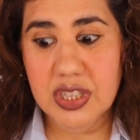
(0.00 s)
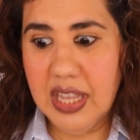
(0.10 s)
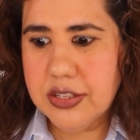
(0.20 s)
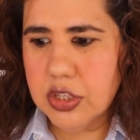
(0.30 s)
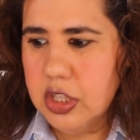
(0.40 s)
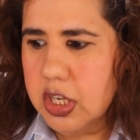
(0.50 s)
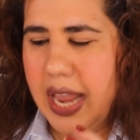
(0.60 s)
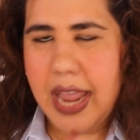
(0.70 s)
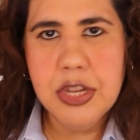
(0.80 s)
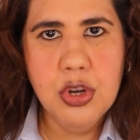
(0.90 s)
let's
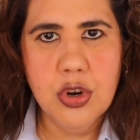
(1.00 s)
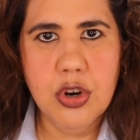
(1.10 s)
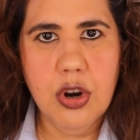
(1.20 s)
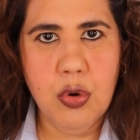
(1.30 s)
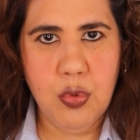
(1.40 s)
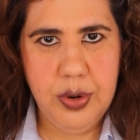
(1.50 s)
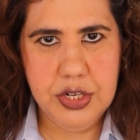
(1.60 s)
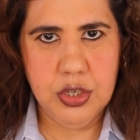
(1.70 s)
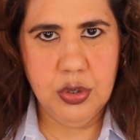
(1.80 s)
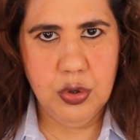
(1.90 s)
look at your
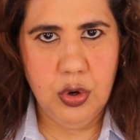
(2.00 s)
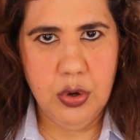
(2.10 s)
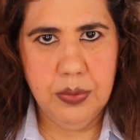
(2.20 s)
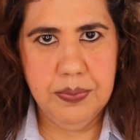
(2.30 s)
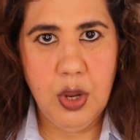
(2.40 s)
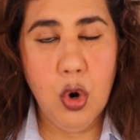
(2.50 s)
original goal.